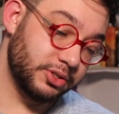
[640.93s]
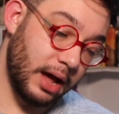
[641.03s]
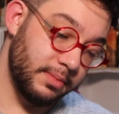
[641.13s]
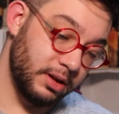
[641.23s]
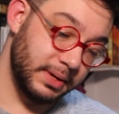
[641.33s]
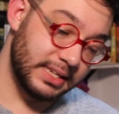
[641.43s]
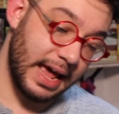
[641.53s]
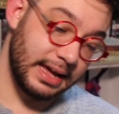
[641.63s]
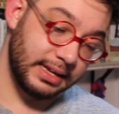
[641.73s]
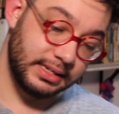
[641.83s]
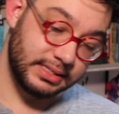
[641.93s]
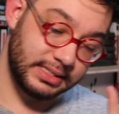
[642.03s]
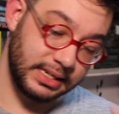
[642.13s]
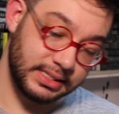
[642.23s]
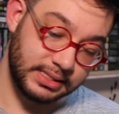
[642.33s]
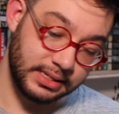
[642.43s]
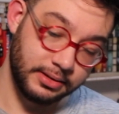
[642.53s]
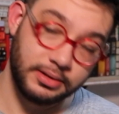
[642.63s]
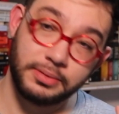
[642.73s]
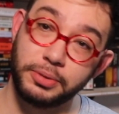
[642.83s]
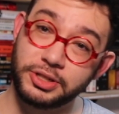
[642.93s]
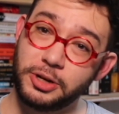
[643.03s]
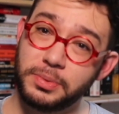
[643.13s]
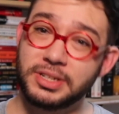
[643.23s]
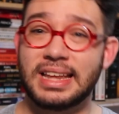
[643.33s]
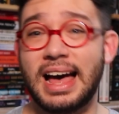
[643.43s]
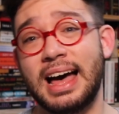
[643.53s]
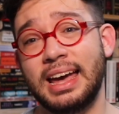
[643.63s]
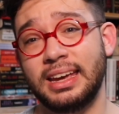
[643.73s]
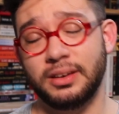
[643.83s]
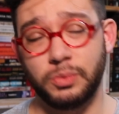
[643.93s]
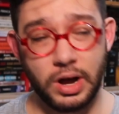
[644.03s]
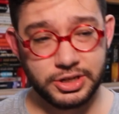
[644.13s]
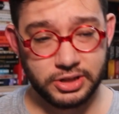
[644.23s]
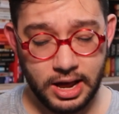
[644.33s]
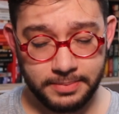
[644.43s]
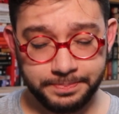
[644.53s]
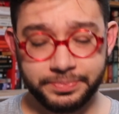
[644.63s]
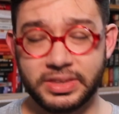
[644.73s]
So I'm going to be tagging 6 booktubers that I watch a lot.